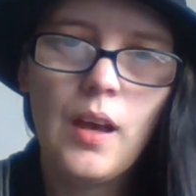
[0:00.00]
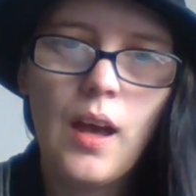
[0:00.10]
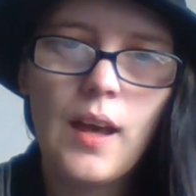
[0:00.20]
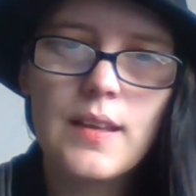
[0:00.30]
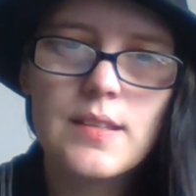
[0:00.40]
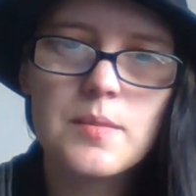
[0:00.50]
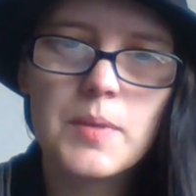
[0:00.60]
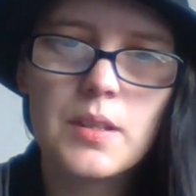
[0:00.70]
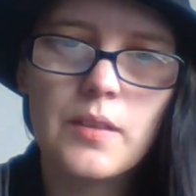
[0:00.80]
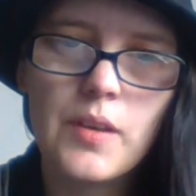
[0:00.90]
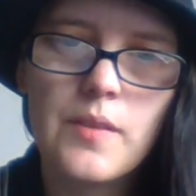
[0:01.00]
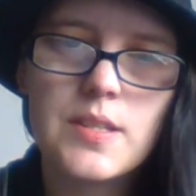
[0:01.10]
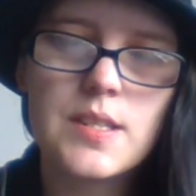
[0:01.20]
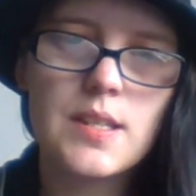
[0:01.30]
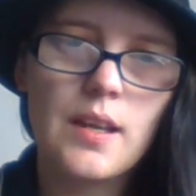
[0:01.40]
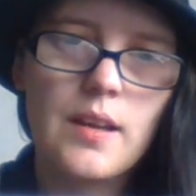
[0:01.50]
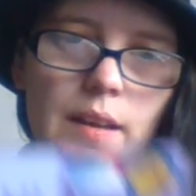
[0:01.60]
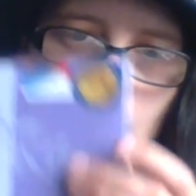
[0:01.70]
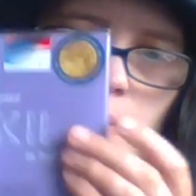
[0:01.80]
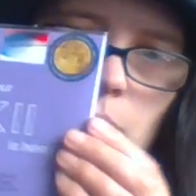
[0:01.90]
Hi, it's the Midnight Raven. Today I
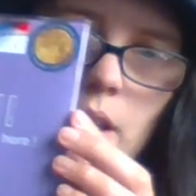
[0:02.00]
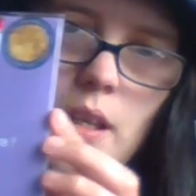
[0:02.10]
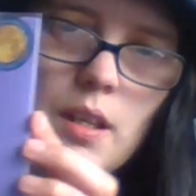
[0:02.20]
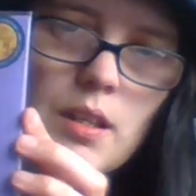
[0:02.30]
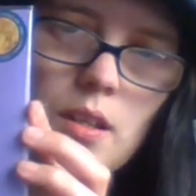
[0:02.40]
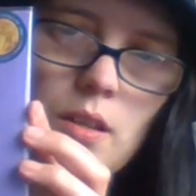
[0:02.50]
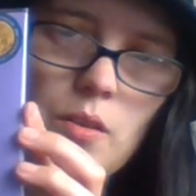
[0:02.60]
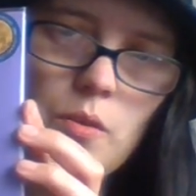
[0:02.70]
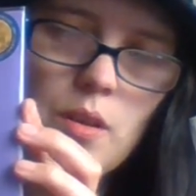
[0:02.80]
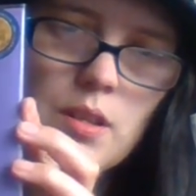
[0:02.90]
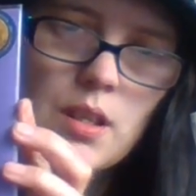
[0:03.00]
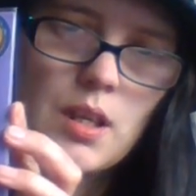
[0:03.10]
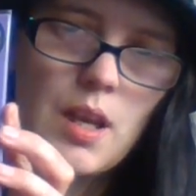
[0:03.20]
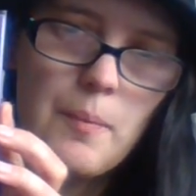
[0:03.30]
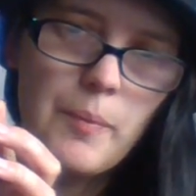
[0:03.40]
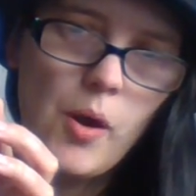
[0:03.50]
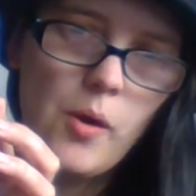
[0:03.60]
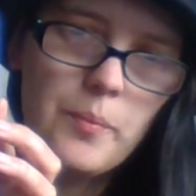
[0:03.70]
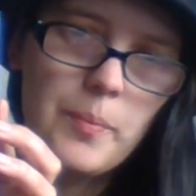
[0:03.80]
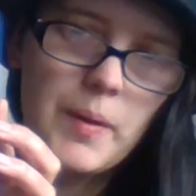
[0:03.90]
am bringing you the
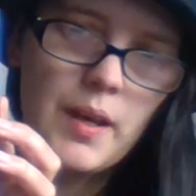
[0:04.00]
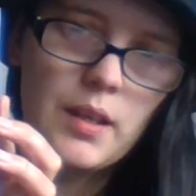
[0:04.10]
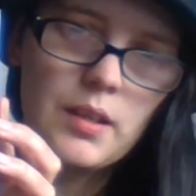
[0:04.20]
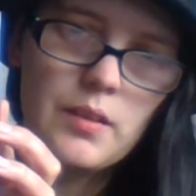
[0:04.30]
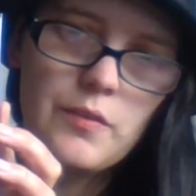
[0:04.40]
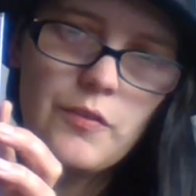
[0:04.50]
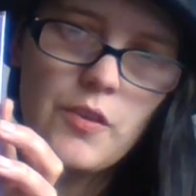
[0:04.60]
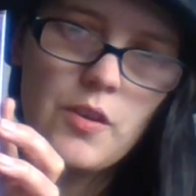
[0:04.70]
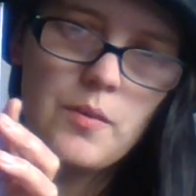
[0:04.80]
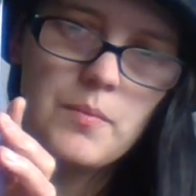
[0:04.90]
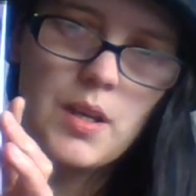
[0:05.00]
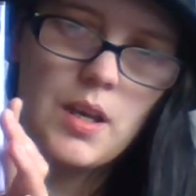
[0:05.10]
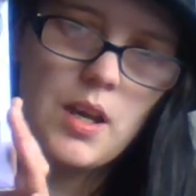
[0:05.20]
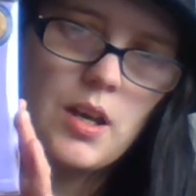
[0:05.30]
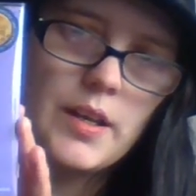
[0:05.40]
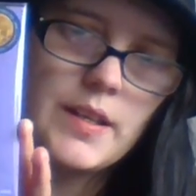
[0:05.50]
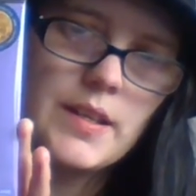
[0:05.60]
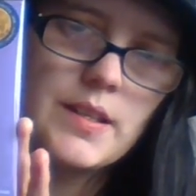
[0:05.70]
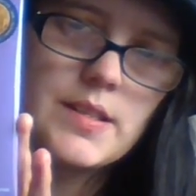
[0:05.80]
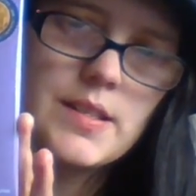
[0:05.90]
pop pack from
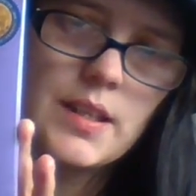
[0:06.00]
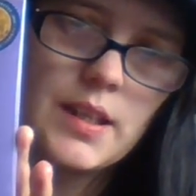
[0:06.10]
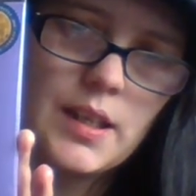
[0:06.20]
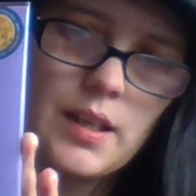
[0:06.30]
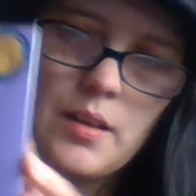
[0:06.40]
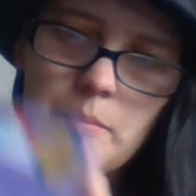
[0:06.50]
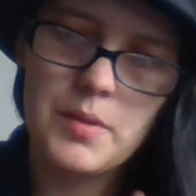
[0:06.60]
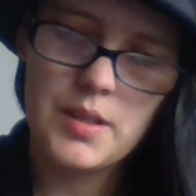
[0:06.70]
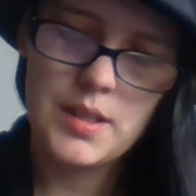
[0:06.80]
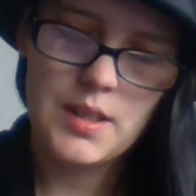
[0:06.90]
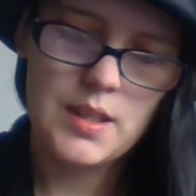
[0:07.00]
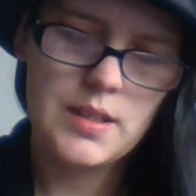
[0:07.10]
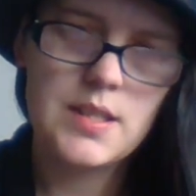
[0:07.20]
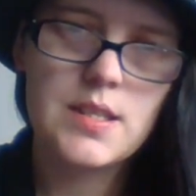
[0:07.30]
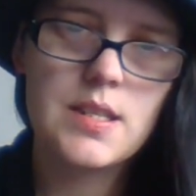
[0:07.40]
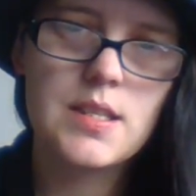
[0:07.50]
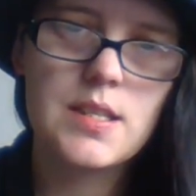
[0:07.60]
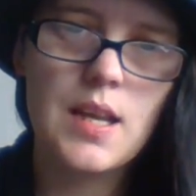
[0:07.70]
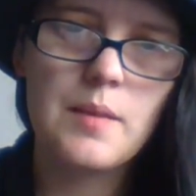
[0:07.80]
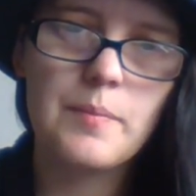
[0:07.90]
High Stickii Club. This is
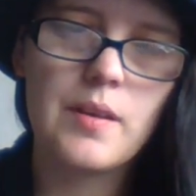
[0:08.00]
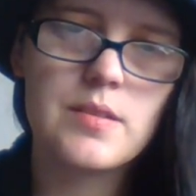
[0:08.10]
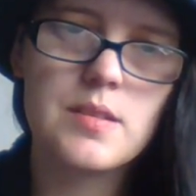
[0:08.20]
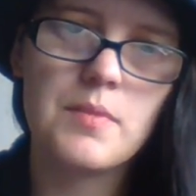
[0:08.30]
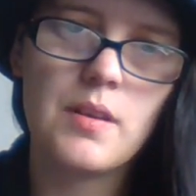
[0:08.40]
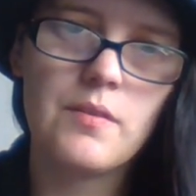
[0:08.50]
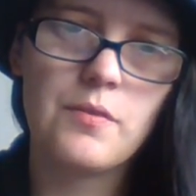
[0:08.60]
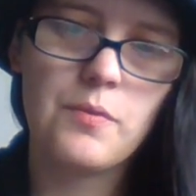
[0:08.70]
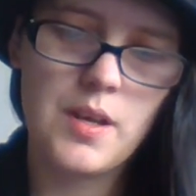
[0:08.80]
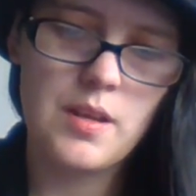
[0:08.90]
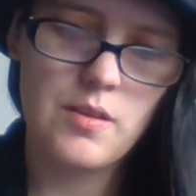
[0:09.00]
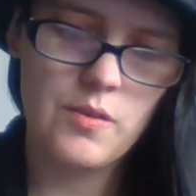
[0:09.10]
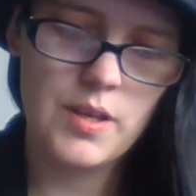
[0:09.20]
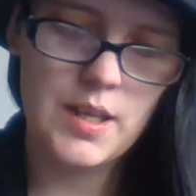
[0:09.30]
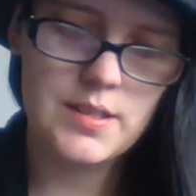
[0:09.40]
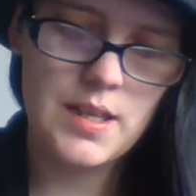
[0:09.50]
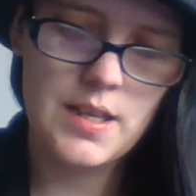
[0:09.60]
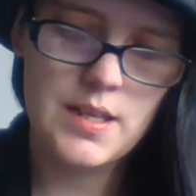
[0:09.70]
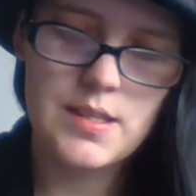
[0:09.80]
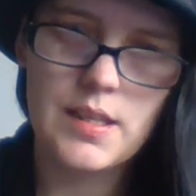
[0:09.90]
£10 a month, where you get
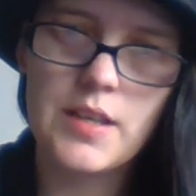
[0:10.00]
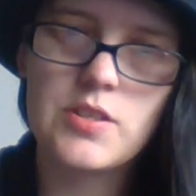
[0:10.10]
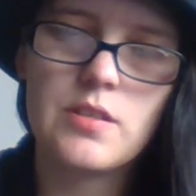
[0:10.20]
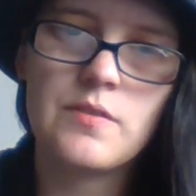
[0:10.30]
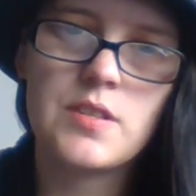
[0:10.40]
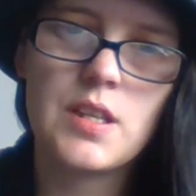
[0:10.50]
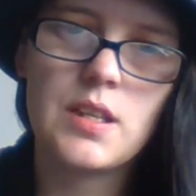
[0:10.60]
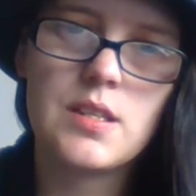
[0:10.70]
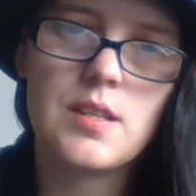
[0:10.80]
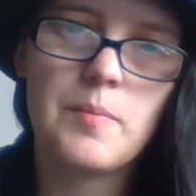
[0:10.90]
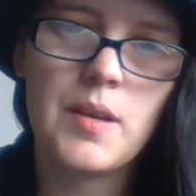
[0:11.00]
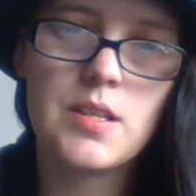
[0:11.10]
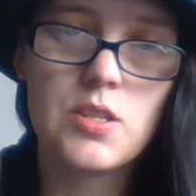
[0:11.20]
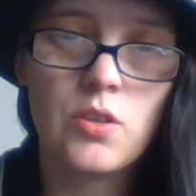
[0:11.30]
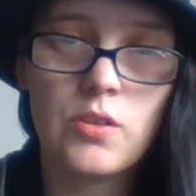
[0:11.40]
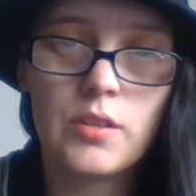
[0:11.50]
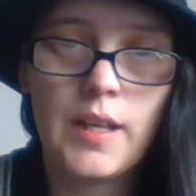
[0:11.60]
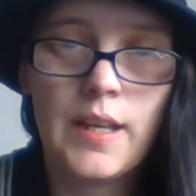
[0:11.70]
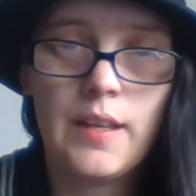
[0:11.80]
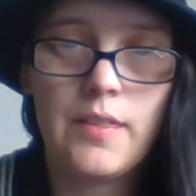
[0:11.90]
a selection of stickers based
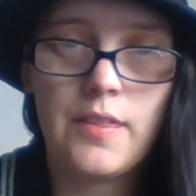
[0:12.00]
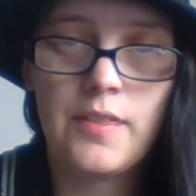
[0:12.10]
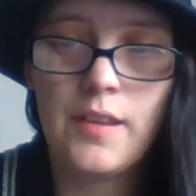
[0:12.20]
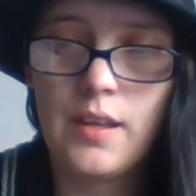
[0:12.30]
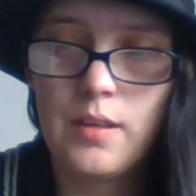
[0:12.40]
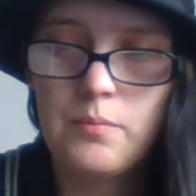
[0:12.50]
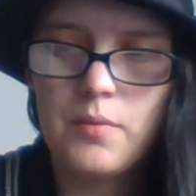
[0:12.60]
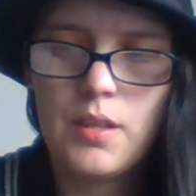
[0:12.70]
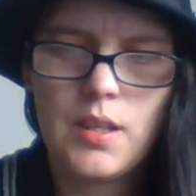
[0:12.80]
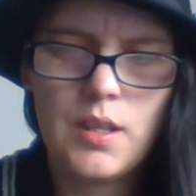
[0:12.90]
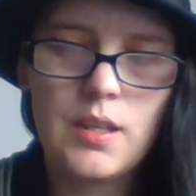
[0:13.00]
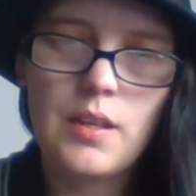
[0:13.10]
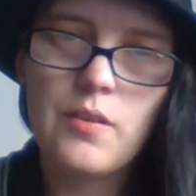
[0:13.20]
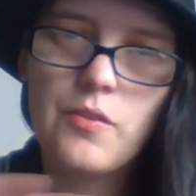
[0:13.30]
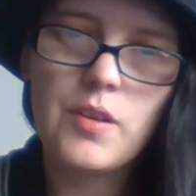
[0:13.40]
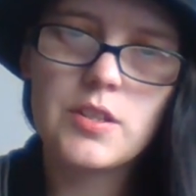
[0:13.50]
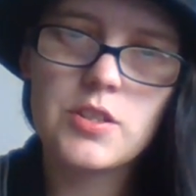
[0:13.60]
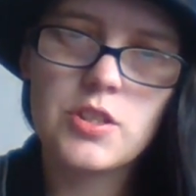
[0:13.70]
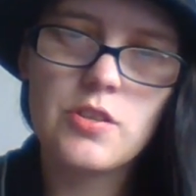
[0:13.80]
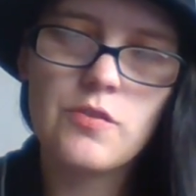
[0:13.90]
on a theme. There are three
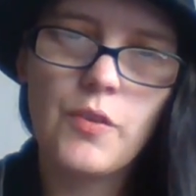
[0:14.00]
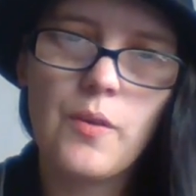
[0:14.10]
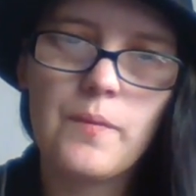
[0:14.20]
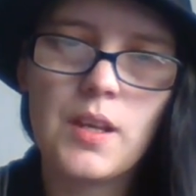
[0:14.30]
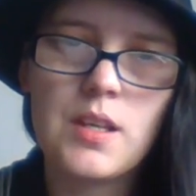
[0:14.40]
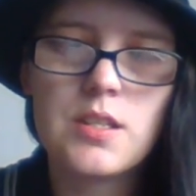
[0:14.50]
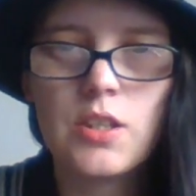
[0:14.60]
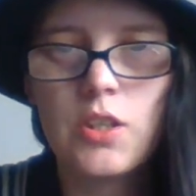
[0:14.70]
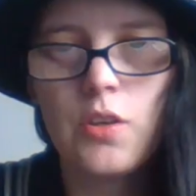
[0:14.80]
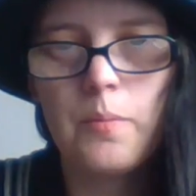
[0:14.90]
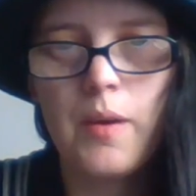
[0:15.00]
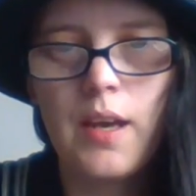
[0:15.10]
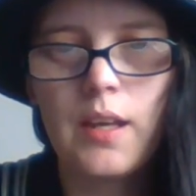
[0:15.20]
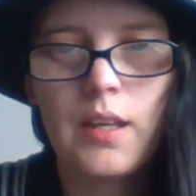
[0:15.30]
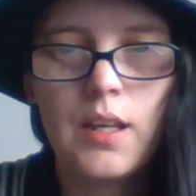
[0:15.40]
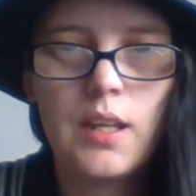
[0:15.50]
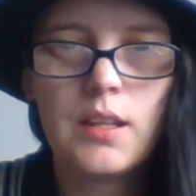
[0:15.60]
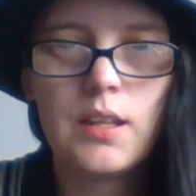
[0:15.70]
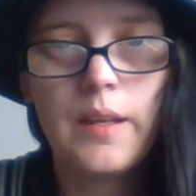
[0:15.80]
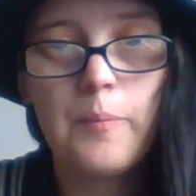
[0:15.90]
to choose from. There is the cute pack,
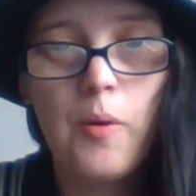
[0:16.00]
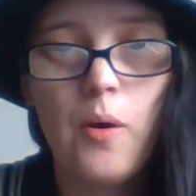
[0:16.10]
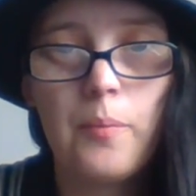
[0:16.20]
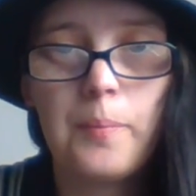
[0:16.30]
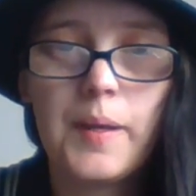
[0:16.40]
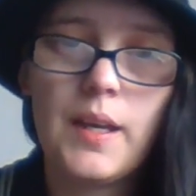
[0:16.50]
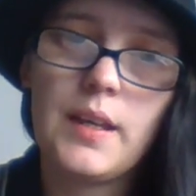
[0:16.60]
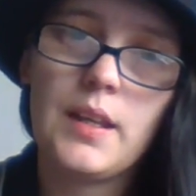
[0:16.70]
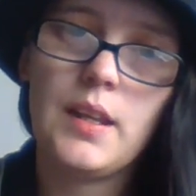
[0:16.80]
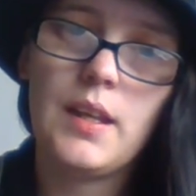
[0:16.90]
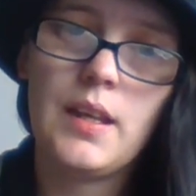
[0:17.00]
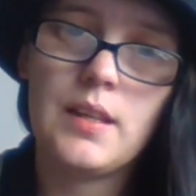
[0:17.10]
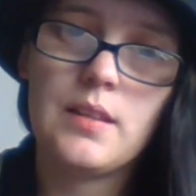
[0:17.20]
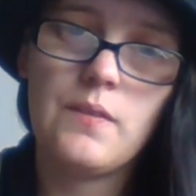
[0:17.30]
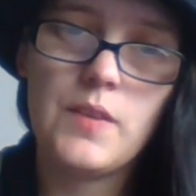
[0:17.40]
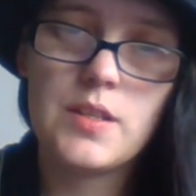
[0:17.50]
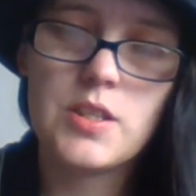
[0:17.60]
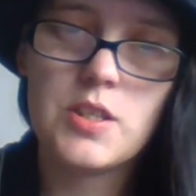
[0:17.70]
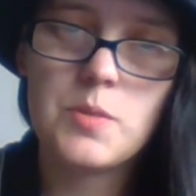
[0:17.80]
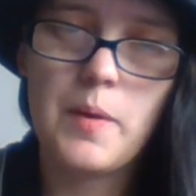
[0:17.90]
the pop pack, and the
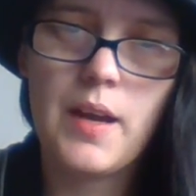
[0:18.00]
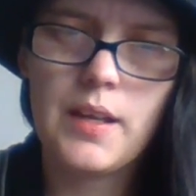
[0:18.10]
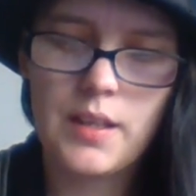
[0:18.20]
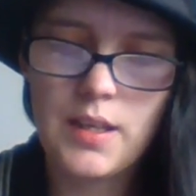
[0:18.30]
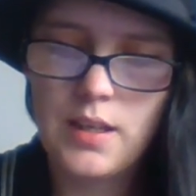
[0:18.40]
vintage pack.